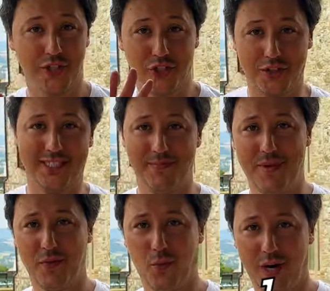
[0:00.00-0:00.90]
So tip
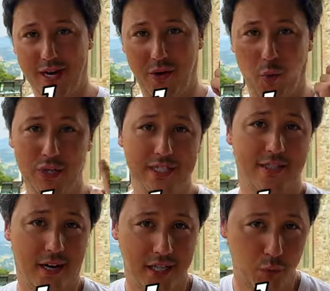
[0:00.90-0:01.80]
number one, we
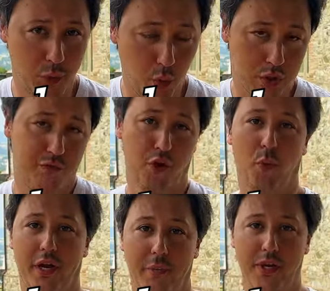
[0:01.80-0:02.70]
start with what fuel
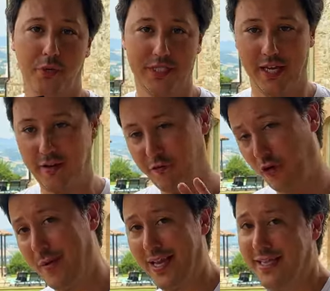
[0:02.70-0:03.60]
we're gonna be using
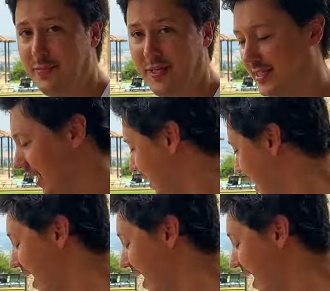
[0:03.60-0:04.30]
for making this pizza.